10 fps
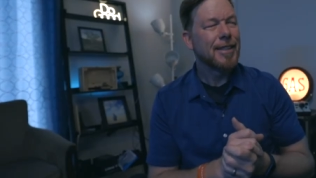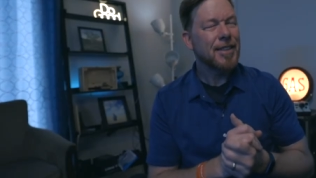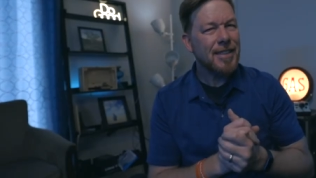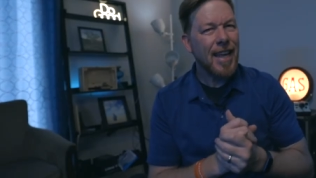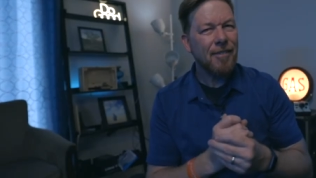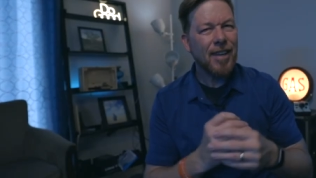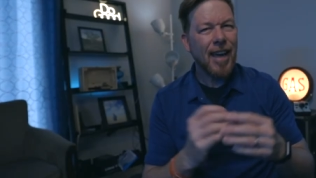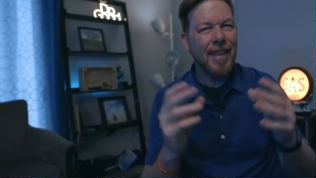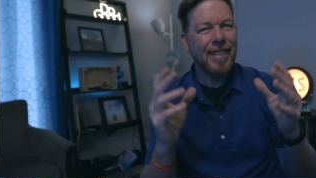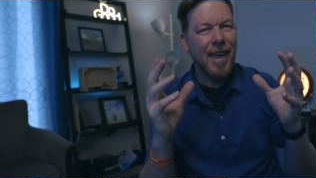Just haven't
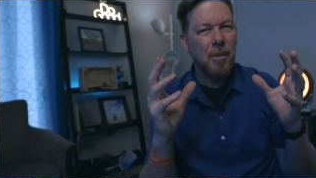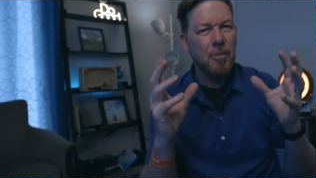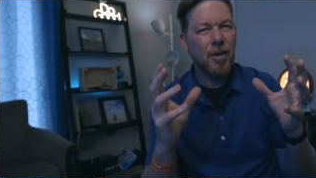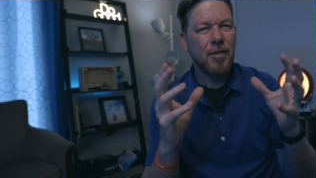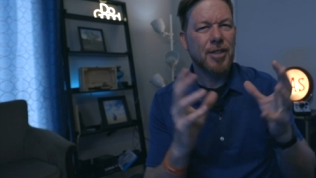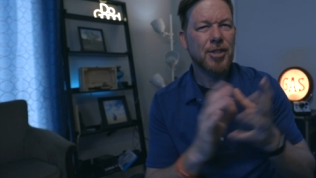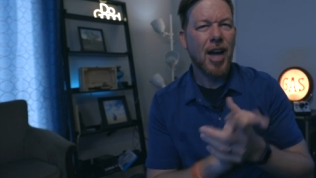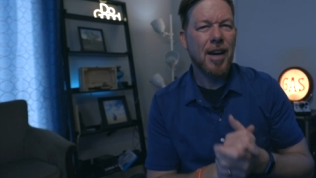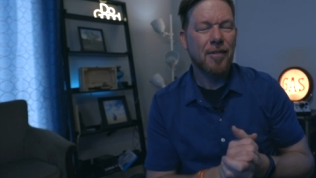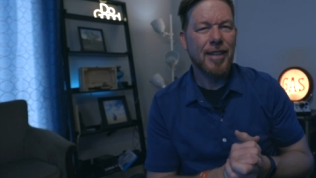got that perfect
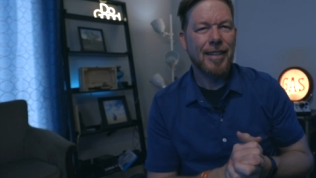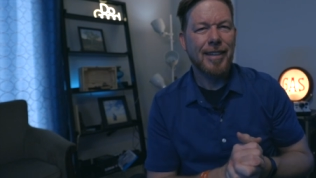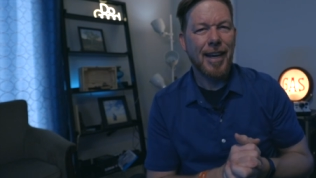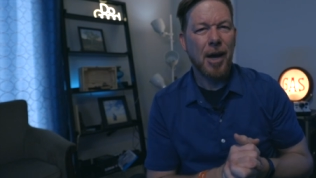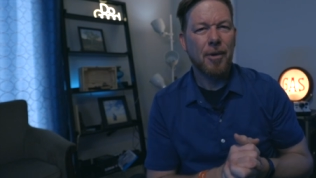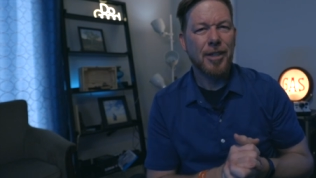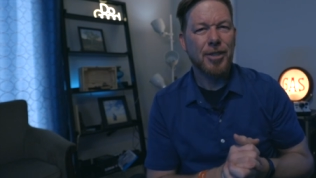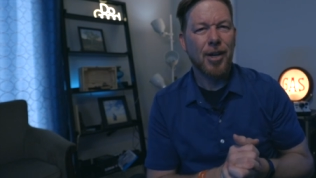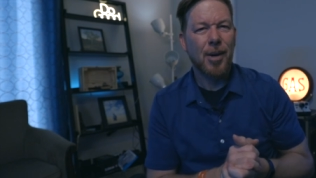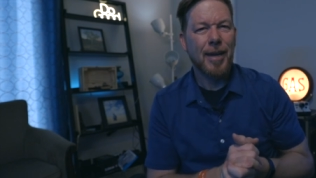shot of it that I want to
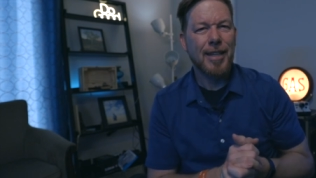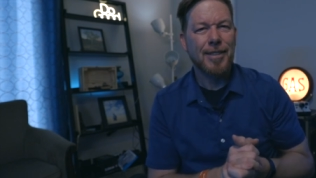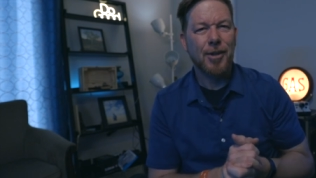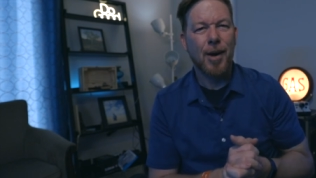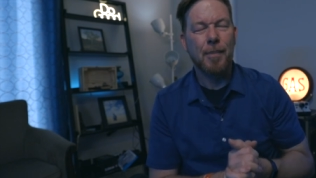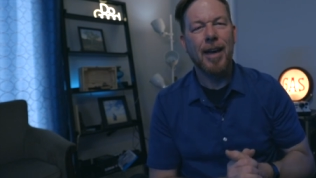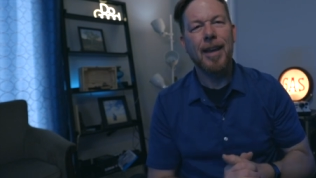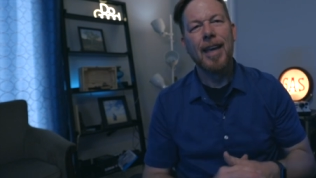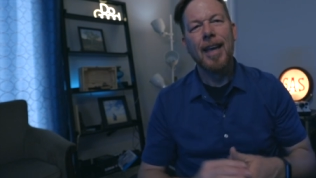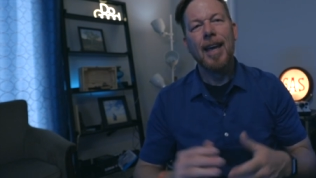share on my Instagram
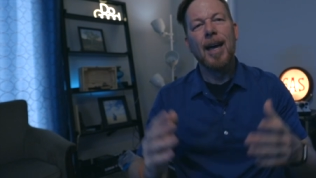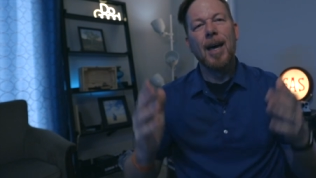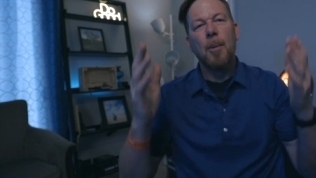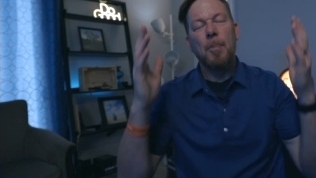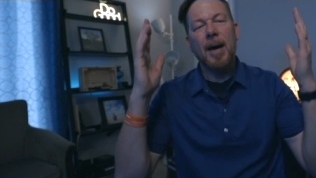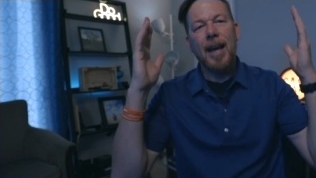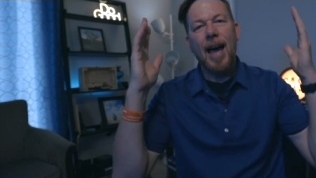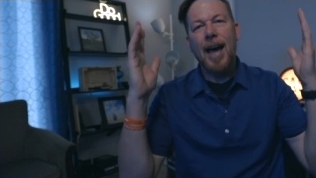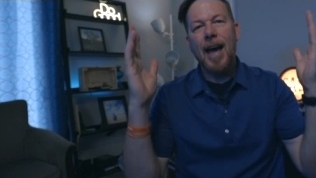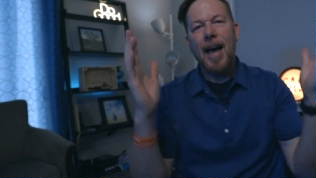yet. But
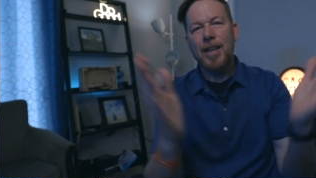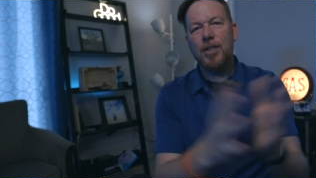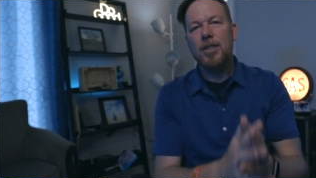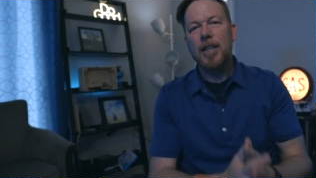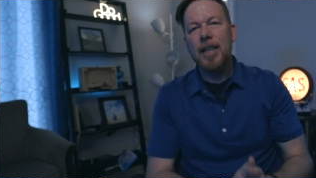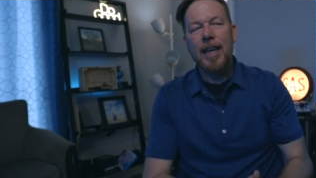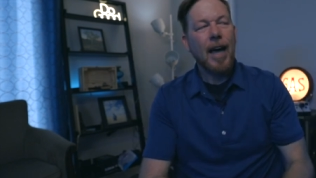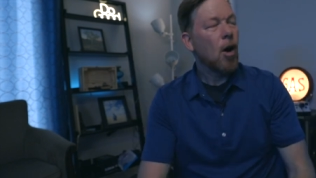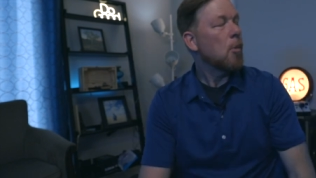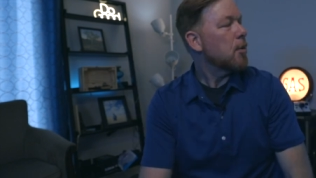I
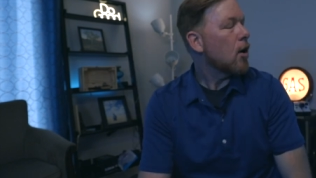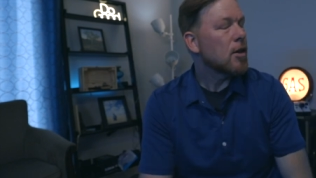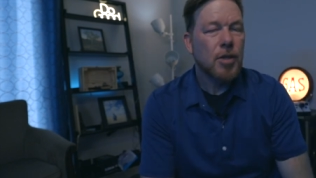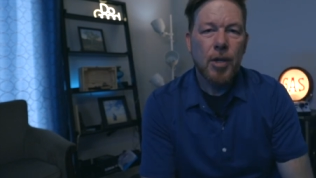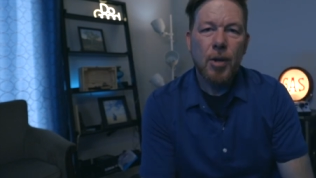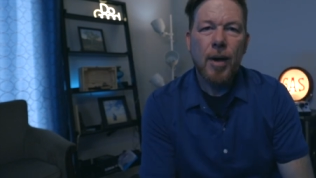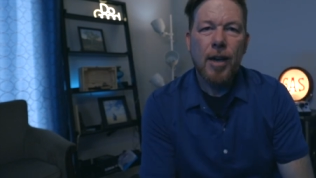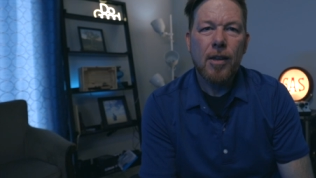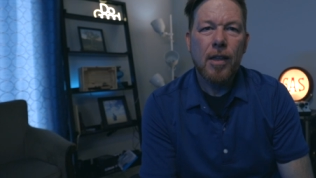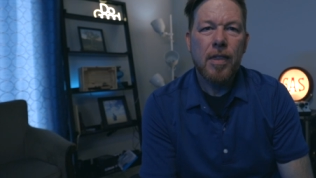hope you're all doing
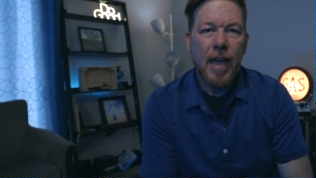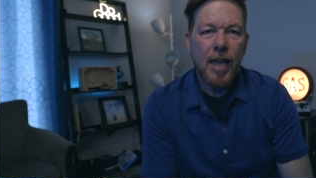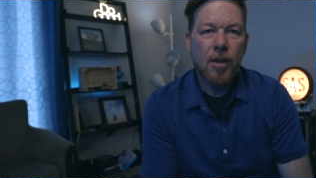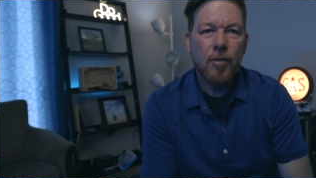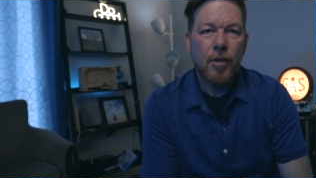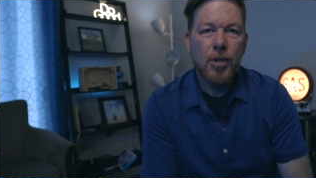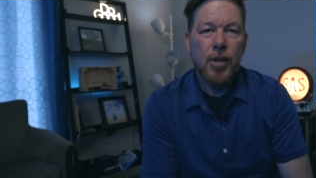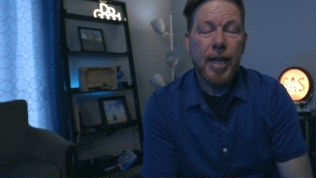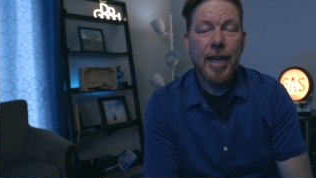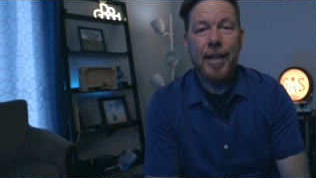well. Thank you for
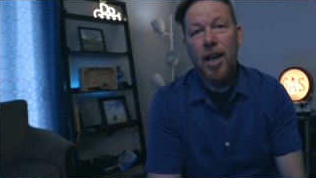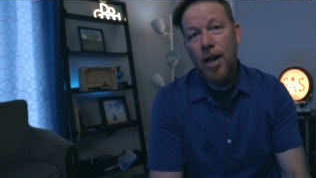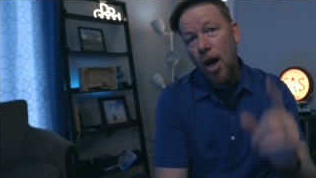tuning in.